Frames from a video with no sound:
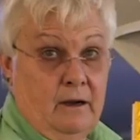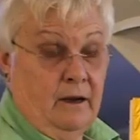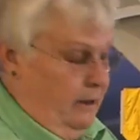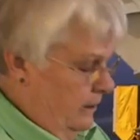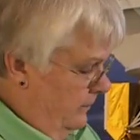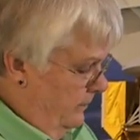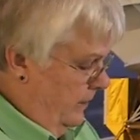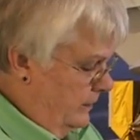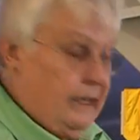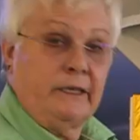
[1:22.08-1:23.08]

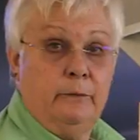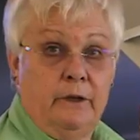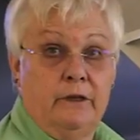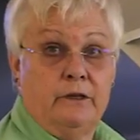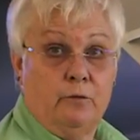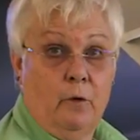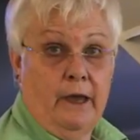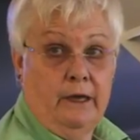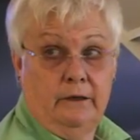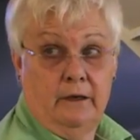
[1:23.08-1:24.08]
I'd like to be this
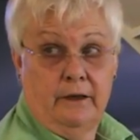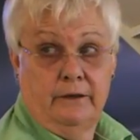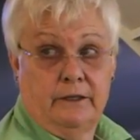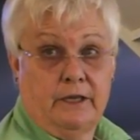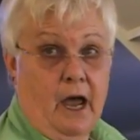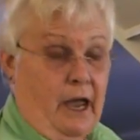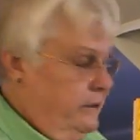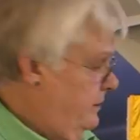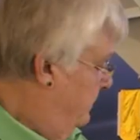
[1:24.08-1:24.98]
weight, not this height.